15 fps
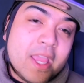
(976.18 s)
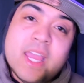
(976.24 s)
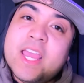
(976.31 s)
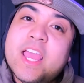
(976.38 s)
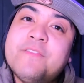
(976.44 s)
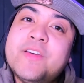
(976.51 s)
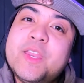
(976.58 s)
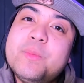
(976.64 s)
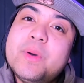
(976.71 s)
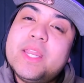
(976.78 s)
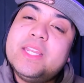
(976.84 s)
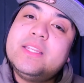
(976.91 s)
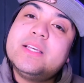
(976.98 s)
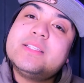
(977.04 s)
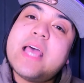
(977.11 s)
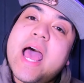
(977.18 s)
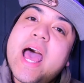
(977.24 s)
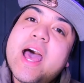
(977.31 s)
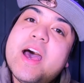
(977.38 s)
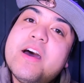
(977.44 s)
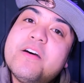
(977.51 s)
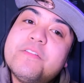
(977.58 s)
if anybody does
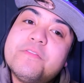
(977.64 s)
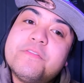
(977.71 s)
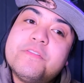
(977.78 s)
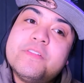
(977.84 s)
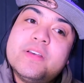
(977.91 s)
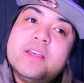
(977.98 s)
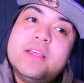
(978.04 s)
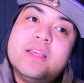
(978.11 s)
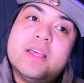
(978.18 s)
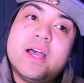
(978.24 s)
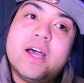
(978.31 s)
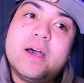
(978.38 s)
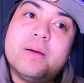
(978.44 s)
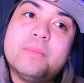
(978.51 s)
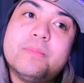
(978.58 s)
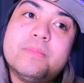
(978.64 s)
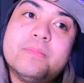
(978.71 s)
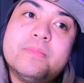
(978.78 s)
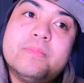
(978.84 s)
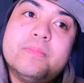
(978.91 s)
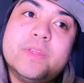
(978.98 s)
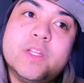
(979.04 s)
have,
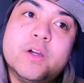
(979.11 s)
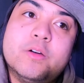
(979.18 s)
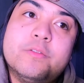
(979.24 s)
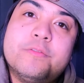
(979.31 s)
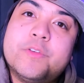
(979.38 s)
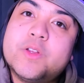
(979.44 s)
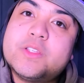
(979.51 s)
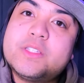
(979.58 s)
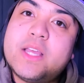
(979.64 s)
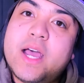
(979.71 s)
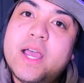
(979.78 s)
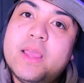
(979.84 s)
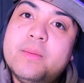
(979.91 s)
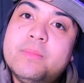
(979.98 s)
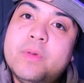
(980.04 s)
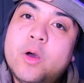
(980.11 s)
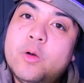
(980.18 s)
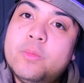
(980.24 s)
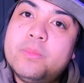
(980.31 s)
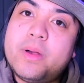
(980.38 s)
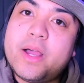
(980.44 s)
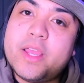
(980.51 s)
you know, first-time
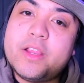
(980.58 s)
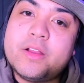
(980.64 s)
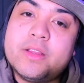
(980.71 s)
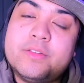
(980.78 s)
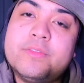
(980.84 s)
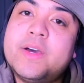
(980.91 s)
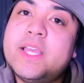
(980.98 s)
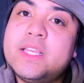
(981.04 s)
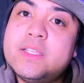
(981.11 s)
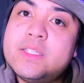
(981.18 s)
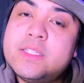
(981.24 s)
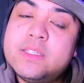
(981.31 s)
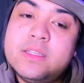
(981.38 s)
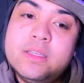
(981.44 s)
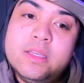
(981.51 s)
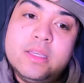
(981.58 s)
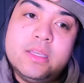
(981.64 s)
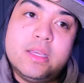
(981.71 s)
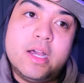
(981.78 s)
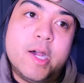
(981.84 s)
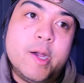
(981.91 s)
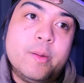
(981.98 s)
home buyer advice,
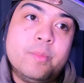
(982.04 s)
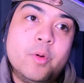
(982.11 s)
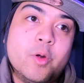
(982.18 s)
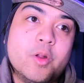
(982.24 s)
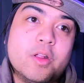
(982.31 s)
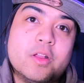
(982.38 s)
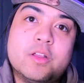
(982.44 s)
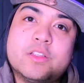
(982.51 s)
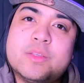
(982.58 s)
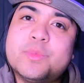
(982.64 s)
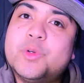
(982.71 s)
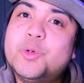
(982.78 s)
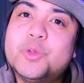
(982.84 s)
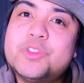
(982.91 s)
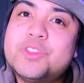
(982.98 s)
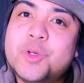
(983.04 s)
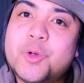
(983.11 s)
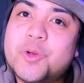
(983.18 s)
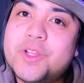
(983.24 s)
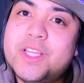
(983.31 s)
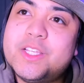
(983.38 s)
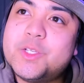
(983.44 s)
or some cool
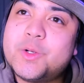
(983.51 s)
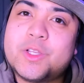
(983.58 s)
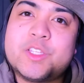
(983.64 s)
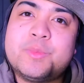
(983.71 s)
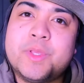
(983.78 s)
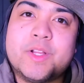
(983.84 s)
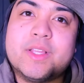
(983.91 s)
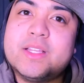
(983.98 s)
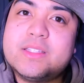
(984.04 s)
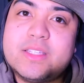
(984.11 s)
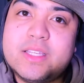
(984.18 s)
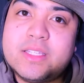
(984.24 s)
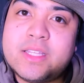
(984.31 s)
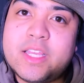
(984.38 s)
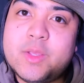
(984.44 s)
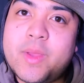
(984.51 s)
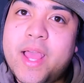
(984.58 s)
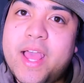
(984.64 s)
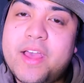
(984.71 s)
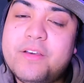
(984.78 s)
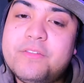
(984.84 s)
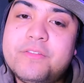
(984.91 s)
stories or experiences that you
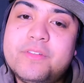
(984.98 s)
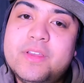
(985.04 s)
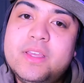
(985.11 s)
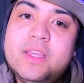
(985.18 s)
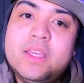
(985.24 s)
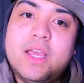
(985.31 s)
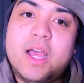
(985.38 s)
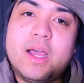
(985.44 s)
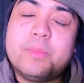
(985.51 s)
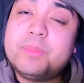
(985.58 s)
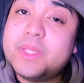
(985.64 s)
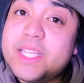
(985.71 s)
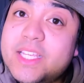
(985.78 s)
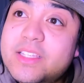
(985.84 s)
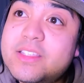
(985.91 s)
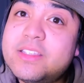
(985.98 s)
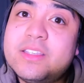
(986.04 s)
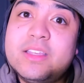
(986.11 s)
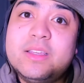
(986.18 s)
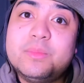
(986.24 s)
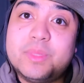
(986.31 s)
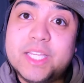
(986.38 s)
have, please
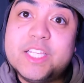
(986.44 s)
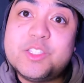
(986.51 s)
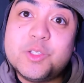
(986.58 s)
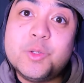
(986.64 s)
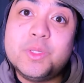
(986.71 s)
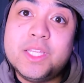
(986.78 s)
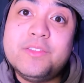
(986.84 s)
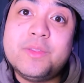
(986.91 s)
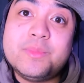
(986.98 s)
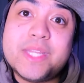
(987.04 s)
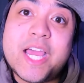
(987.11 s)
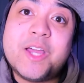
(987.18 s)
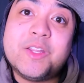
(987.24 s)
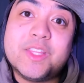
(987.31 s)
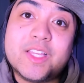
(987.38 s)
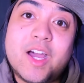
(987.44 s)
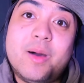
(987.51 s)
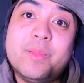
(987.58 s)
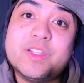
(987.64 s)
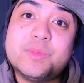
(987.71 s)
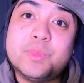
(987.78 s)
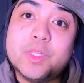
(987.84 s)
do leave them down in the
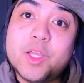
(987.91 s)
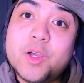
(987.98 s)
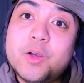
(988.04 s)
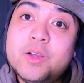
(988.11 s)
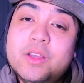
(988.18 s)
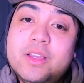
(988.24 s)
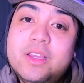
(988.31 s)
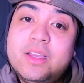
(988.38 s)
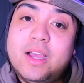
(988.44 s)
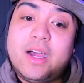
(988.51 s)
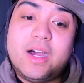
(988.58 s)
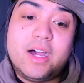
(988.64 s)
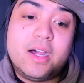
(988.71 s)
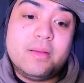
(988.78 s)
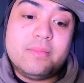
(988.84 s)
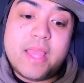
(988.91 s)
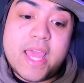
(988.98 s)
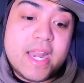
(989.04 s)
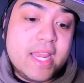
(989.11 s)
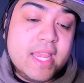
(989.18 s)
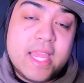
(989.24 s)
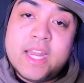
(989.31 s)
comments below.
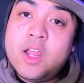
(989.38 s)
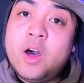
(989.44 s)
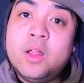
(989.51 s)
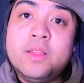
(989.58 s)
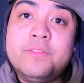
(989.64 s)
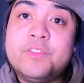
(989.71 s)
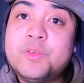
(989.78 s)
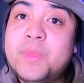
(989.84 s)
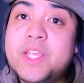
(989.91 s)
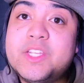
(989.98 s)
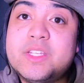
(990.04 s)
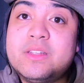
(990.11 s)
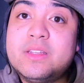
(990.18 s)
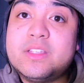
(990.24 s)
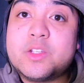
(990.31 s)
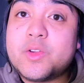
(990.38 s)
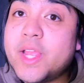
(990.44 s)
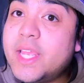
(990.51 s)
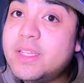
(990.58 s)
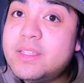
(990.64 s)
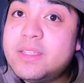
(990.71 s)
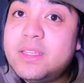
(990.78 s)
Any and all information is
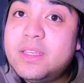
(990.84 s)
great.